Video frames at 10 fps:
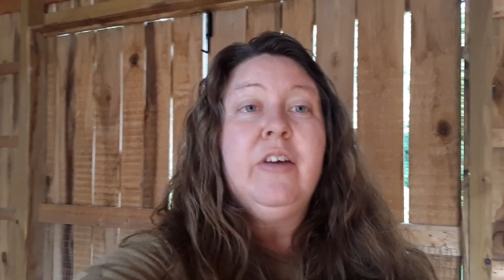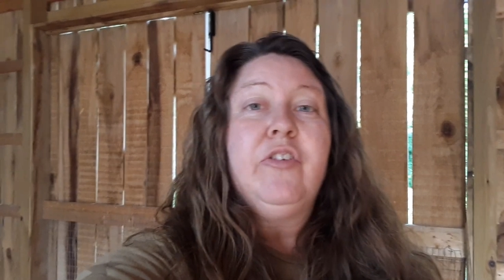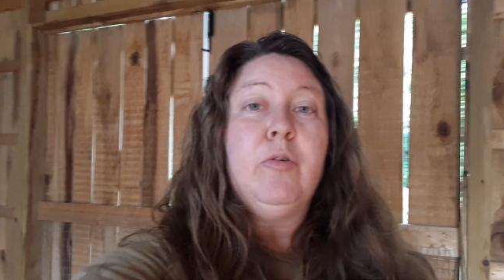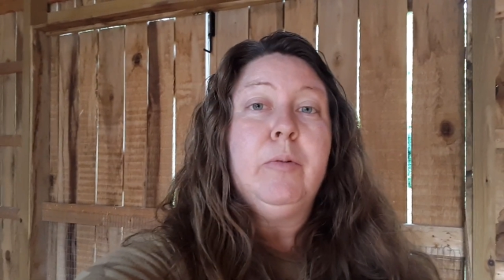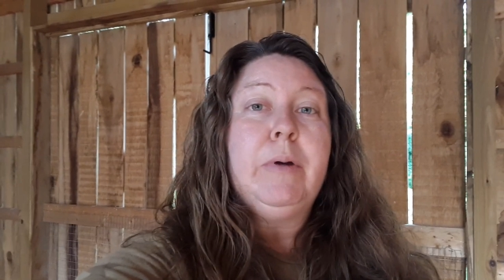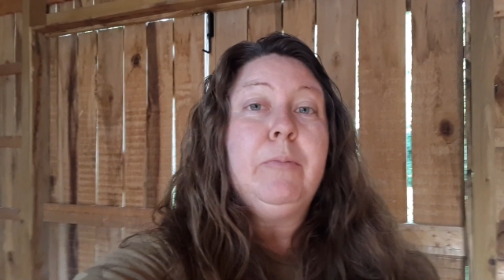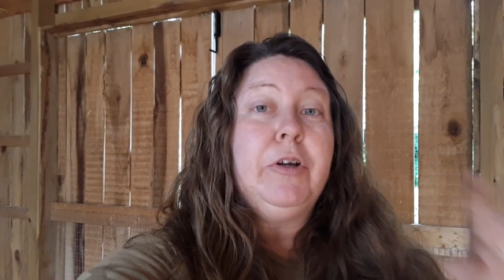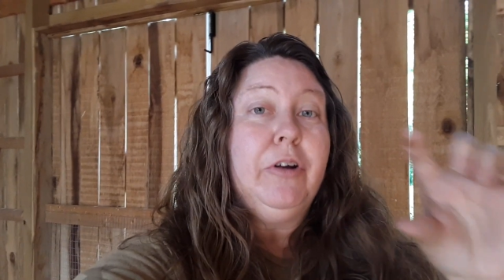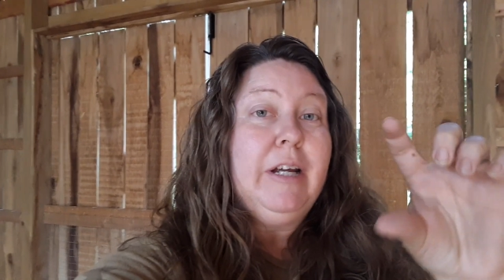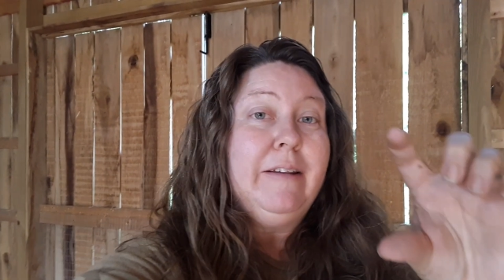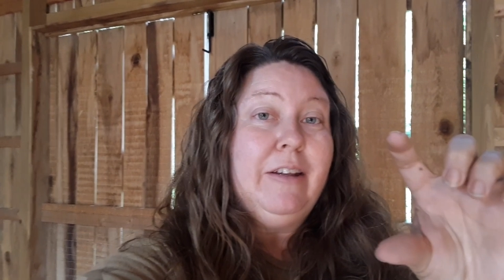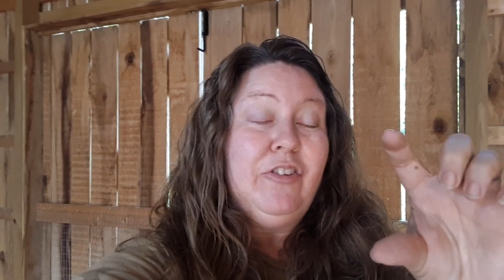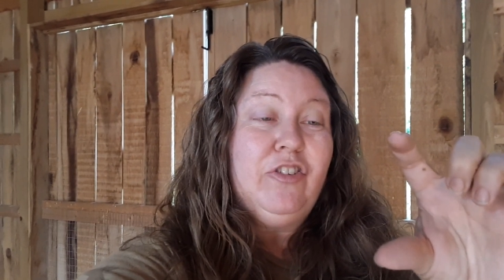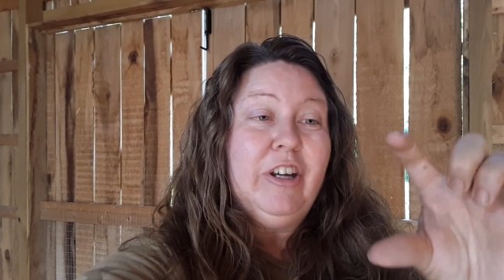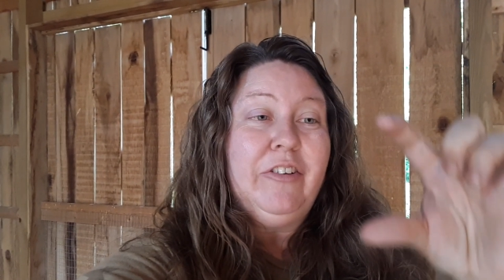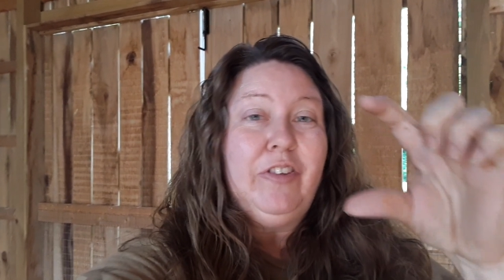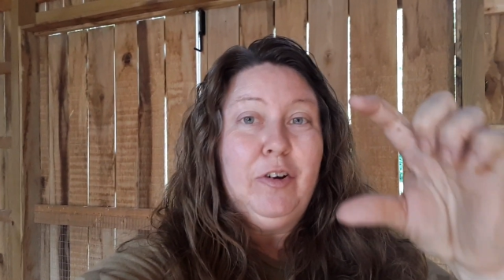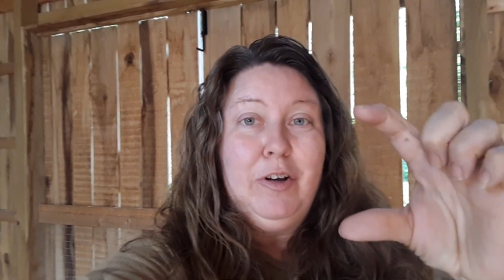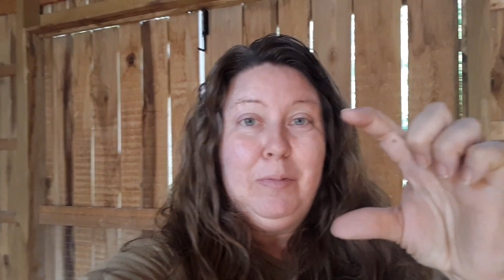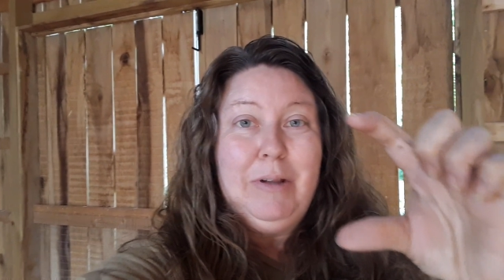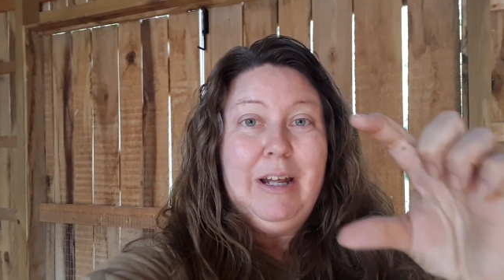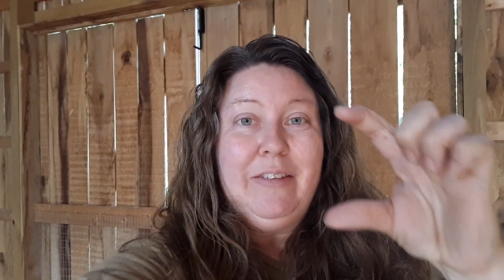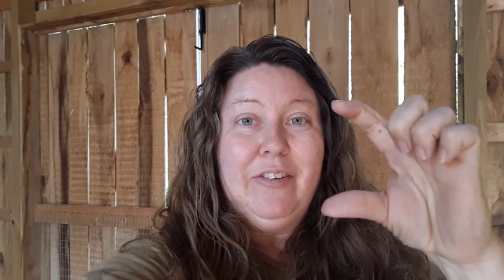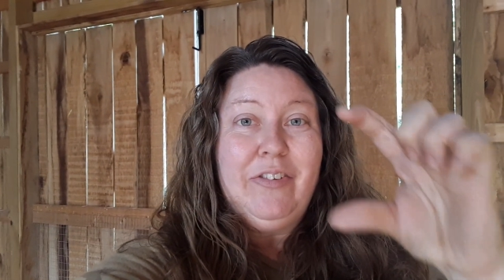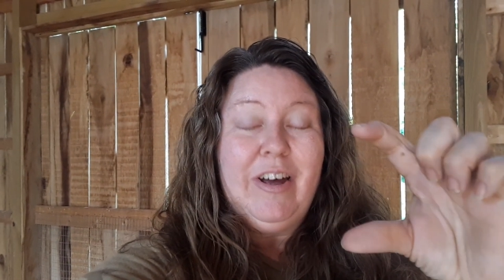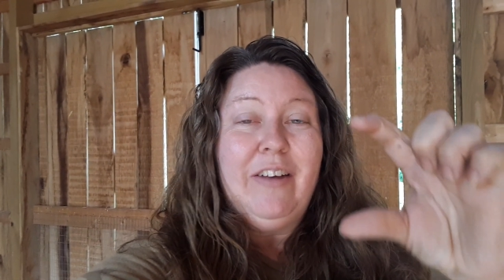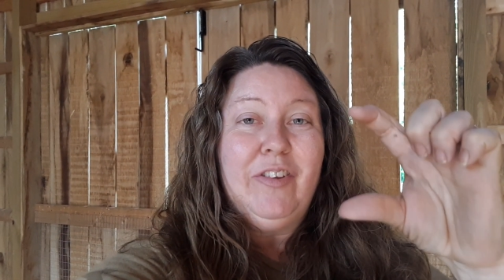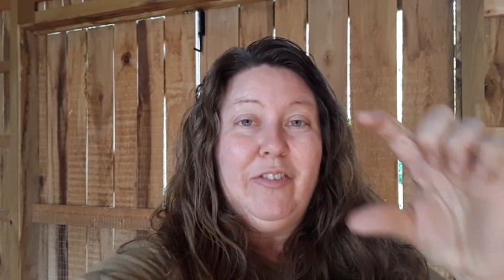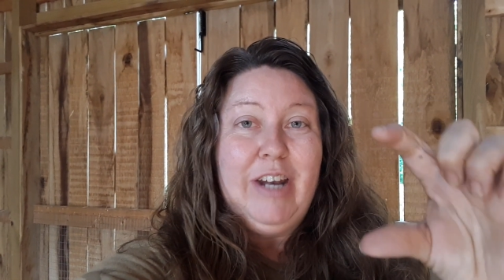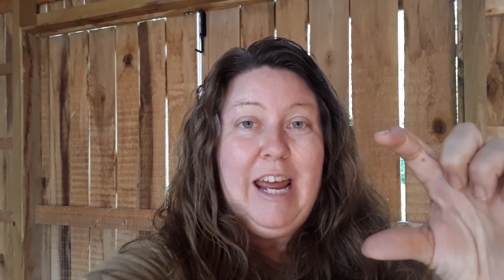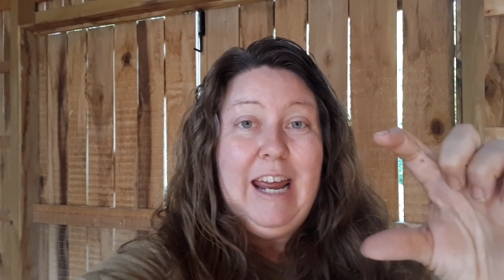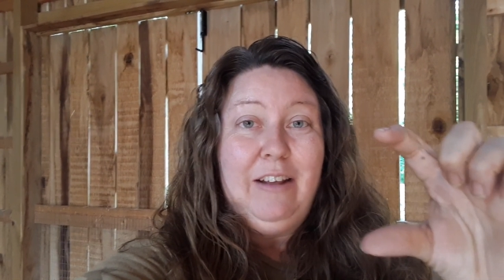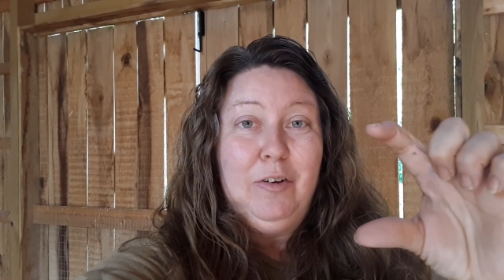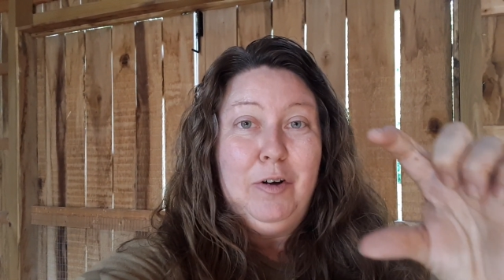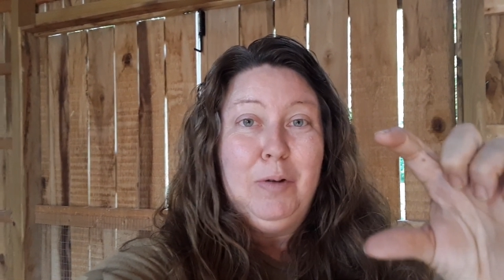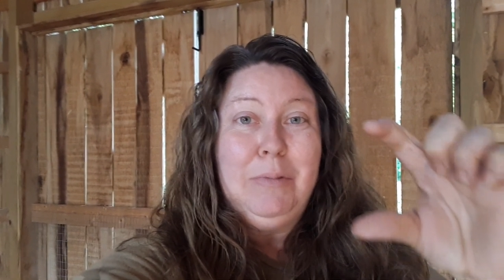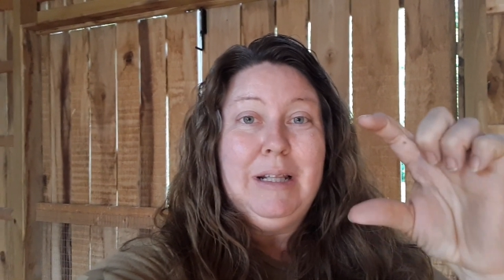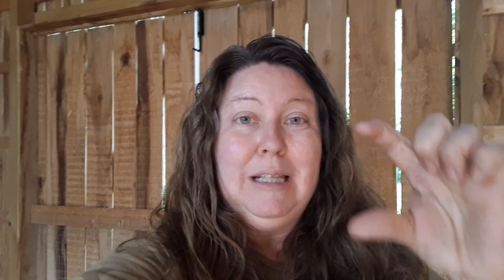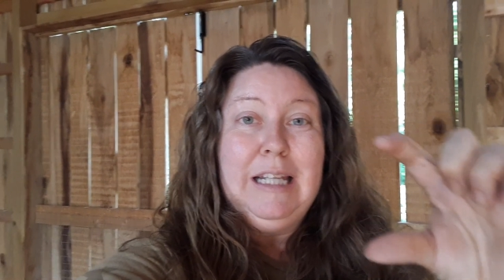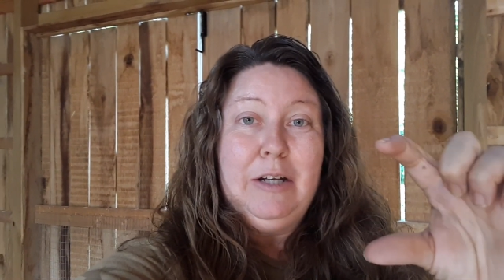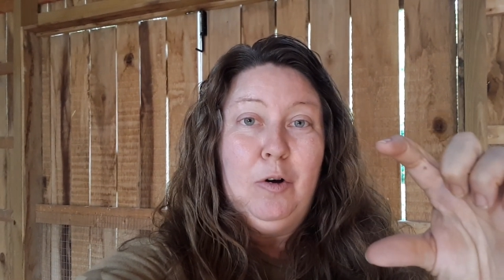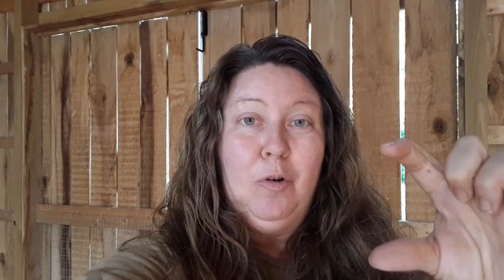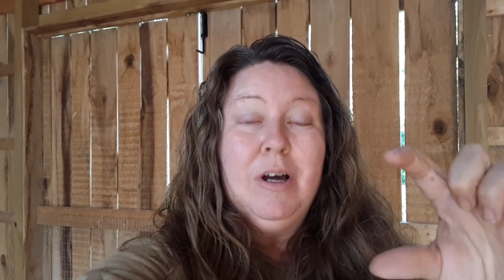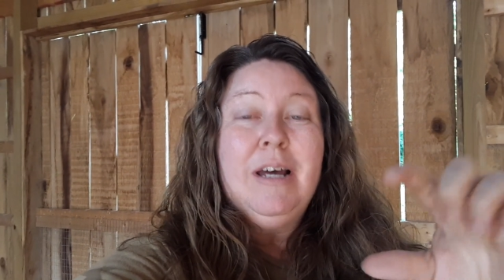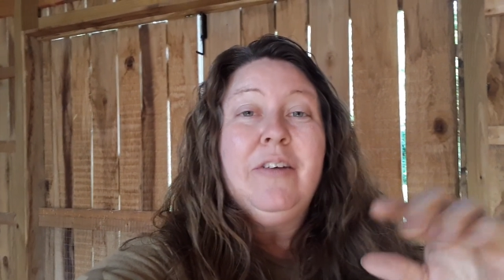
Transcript: So remember, you're getting these chicks, they're going to be like the size of an egg. They're going to be little.